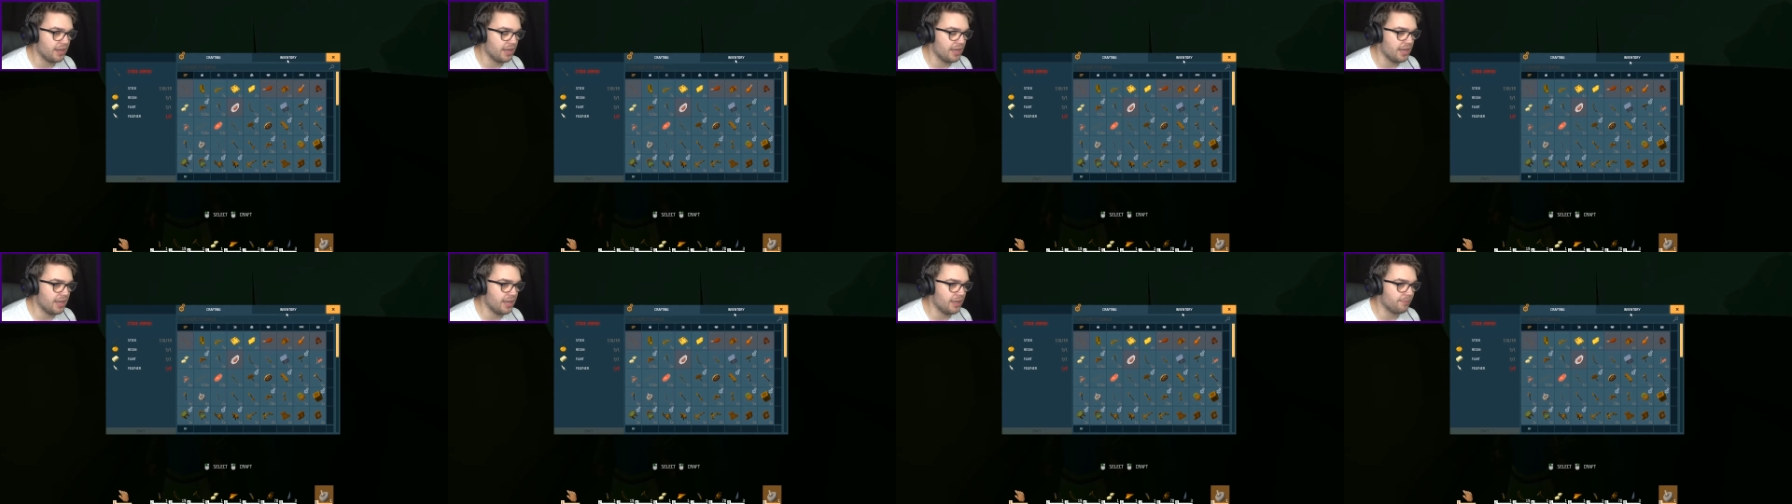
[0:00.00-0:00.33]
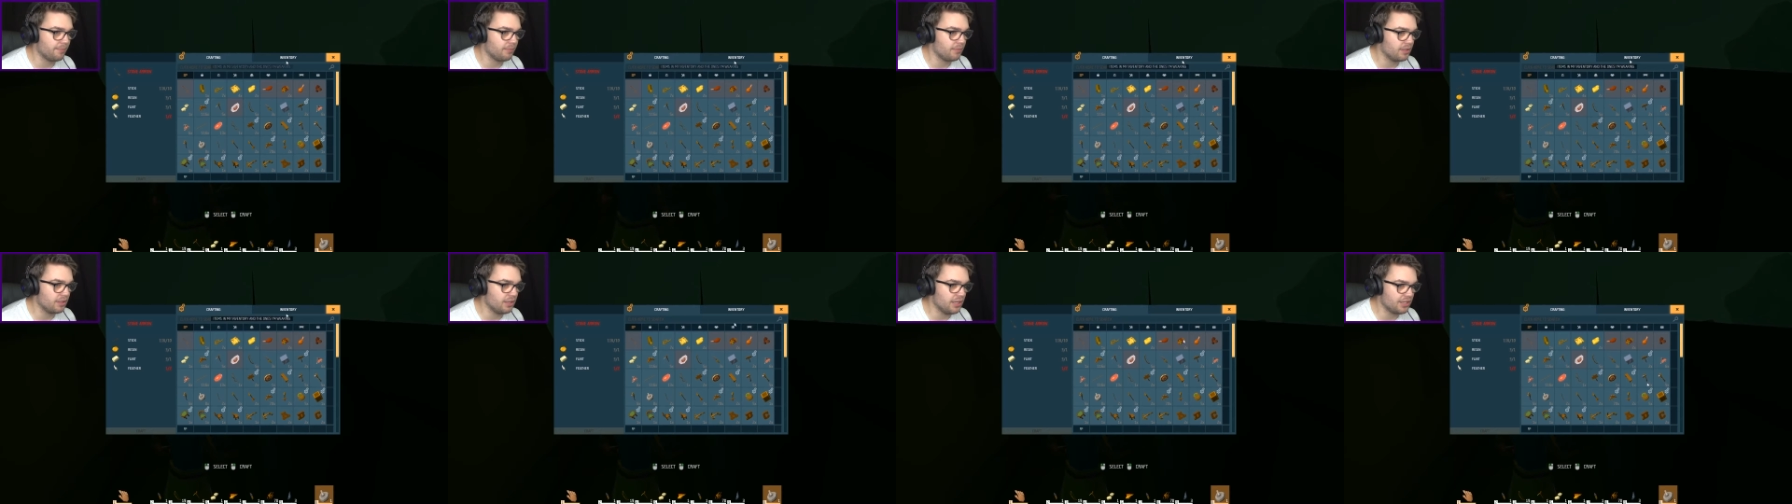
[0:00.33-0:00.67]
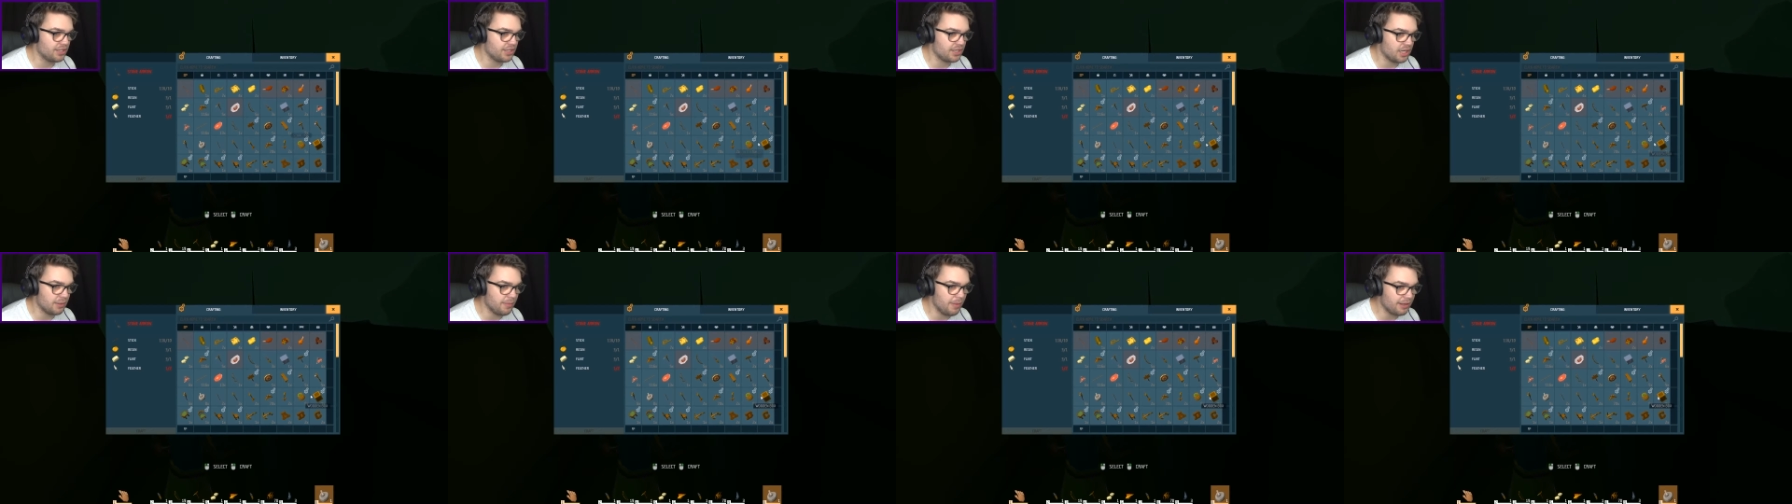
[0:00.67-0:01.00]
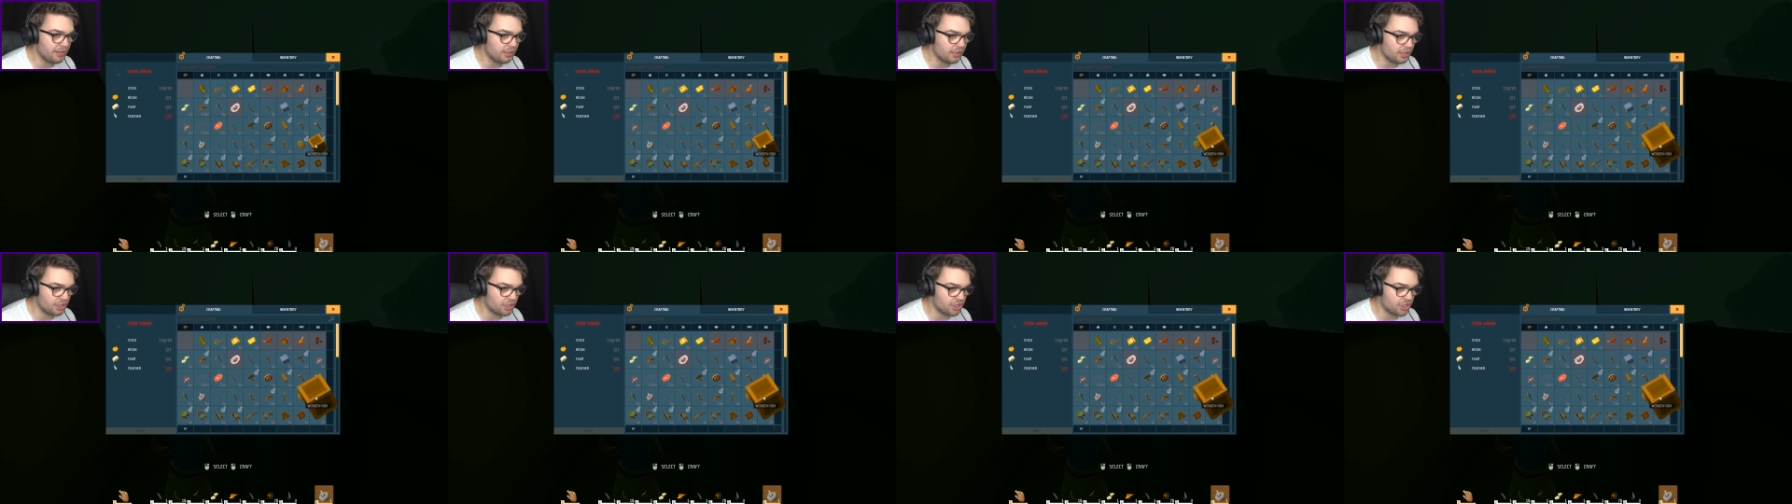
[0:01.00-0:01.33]
Actually, can I
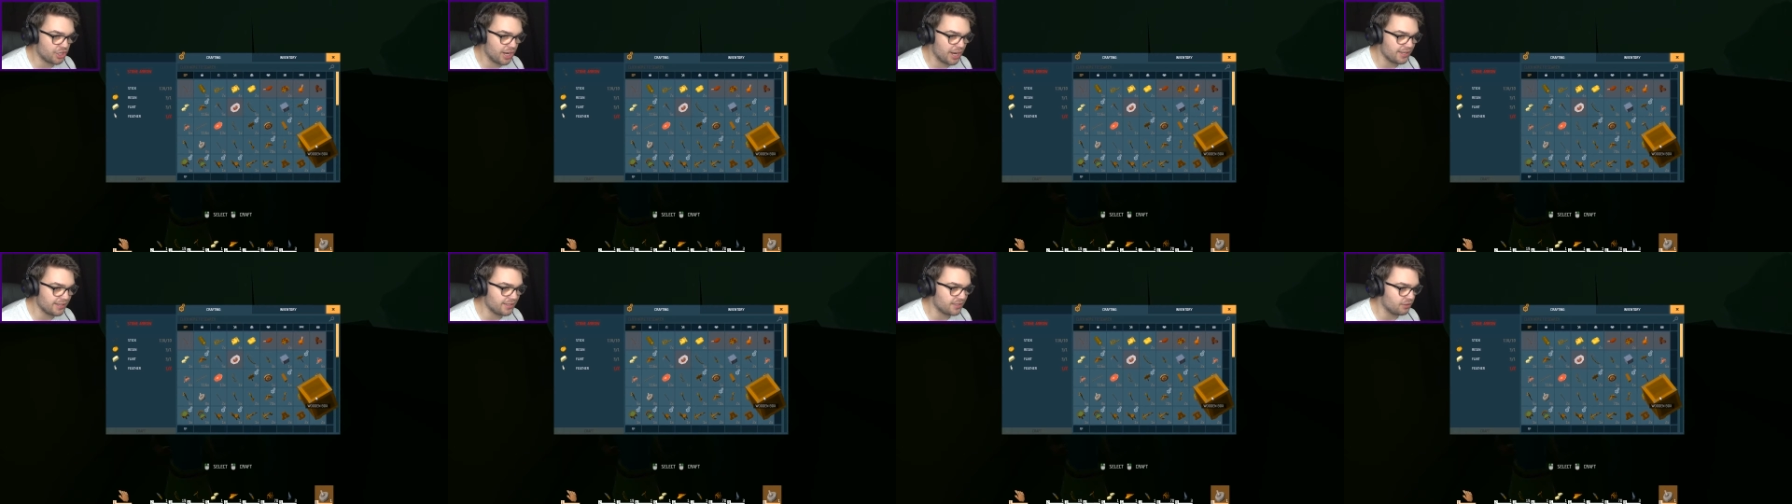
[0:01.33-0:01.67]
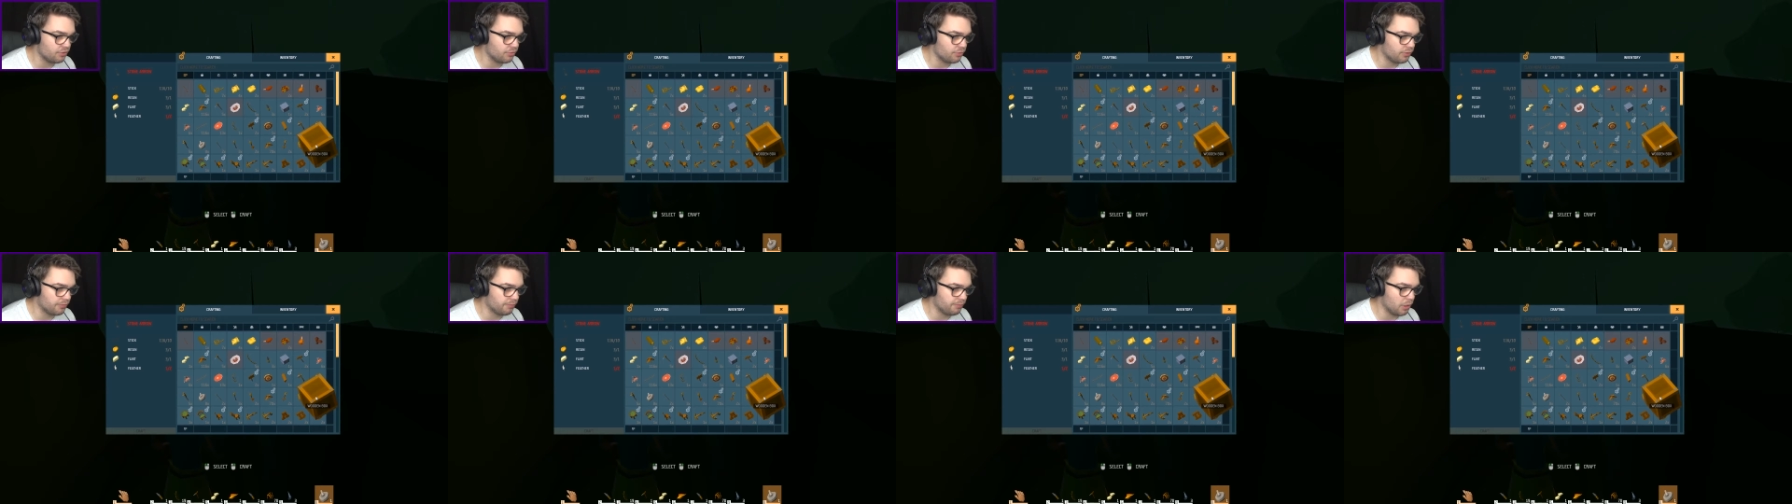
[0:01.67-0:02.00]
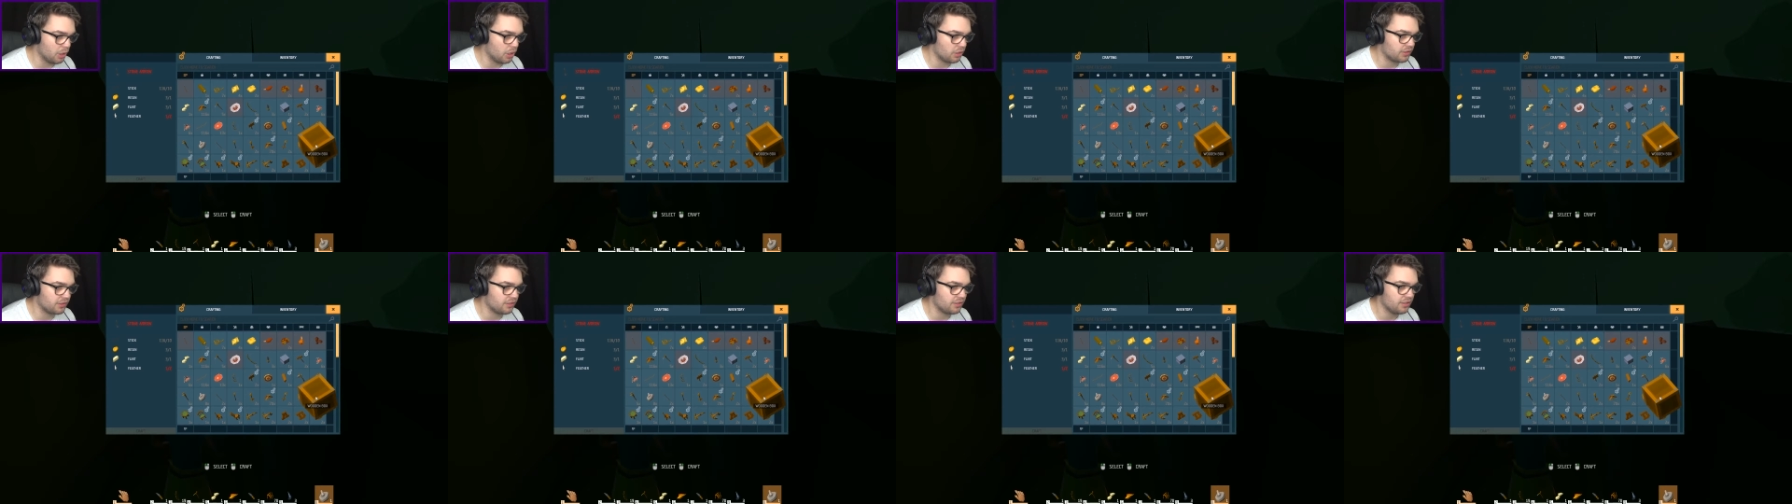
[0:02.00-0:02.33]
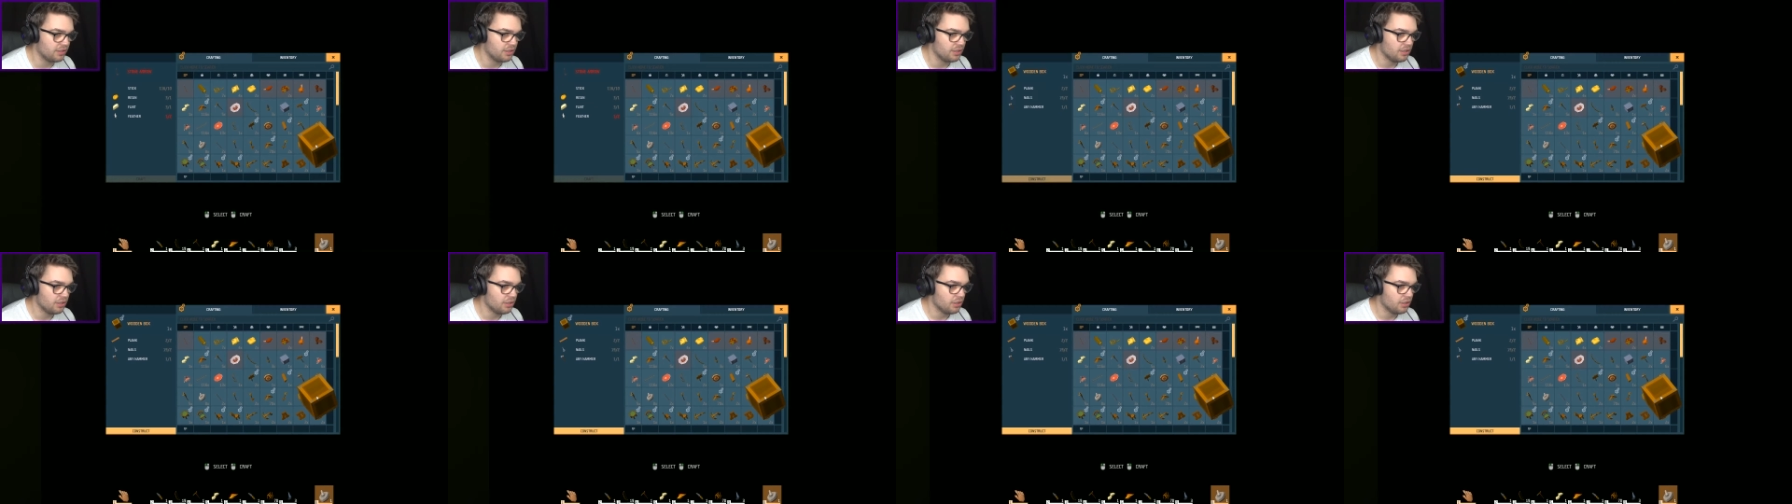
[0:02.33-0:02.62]
make like a chest? Wooden box.